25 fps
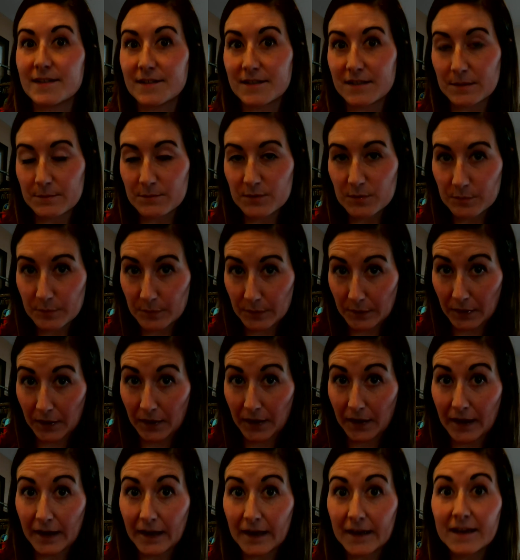seems
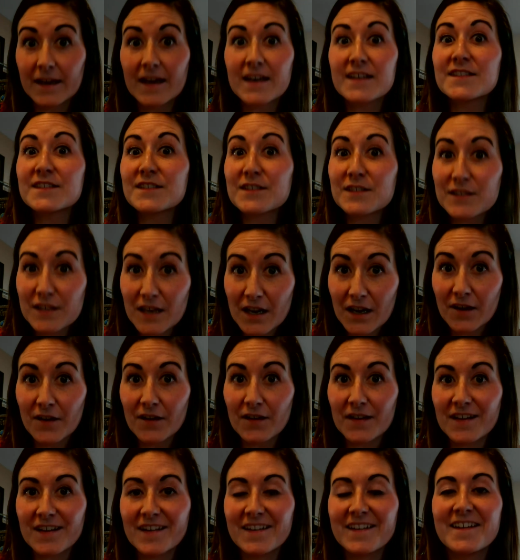big and
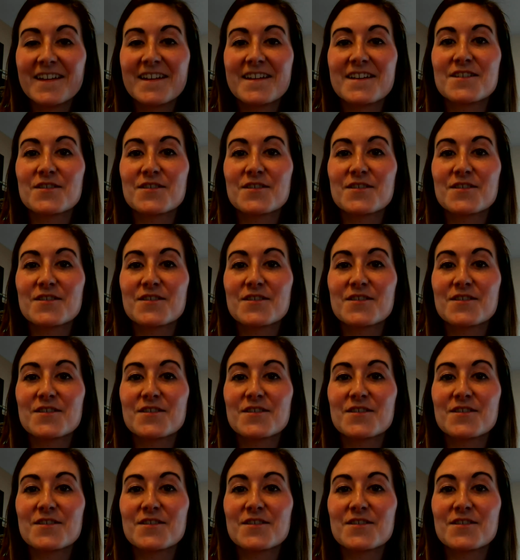scary.